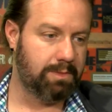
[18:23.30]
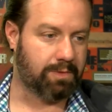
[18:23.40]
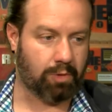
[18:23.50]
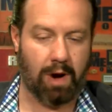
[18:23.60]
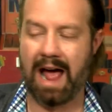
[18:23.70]

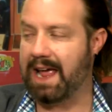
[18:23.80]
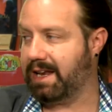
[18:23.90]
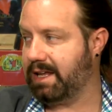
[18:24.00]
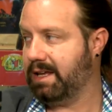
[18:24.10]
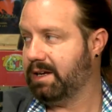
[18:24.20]

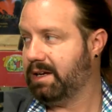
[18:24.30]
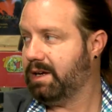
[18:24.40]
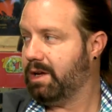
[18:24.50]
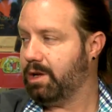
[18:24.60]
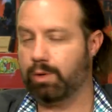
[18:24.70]
variety,
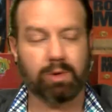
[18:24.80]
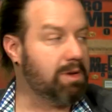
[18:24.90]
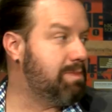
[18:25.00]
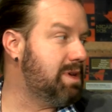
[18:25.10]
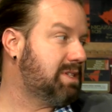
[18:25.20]
you're really
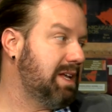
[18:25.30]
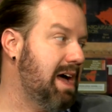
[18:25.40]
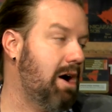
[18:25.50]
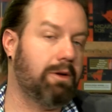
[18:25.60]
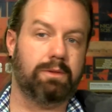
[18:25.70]
missing
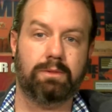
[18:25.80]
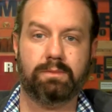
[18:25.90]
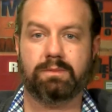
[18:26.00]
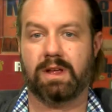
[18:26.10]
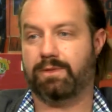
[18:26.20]
out
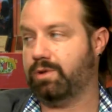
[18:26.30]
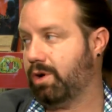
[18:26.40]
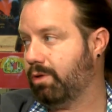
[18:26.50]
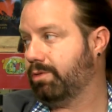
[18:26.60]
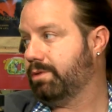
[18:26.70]
if you
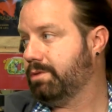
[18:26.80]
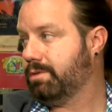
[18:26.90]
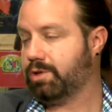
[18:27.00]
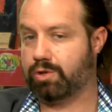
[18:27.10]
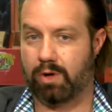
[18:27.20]
don't
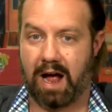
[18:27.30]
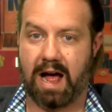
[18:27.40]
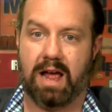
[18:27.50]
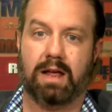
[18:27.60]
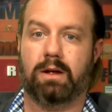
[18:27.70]

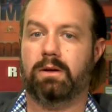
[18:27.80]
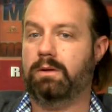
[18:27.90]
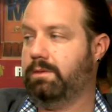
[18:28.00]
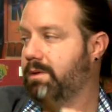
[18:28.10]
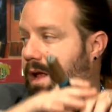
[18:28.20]
try
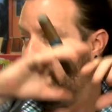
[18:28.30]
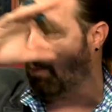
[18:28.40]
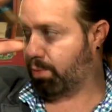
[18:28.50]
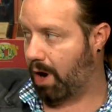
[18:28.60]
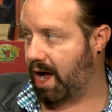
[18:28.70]
a
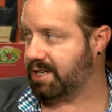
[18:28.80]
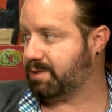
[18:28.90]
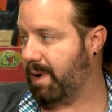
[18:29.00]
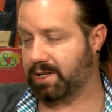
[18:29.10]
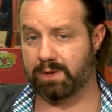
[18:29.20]
broad
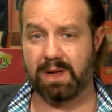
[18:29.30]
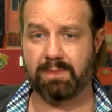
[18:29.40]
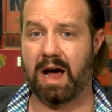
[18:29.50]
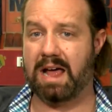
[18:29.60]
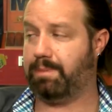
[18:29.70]
spectrum, yes. in
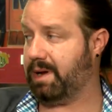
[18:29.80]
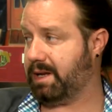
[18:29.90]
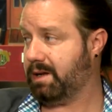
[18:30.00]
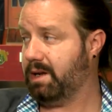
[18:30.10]
my opinion.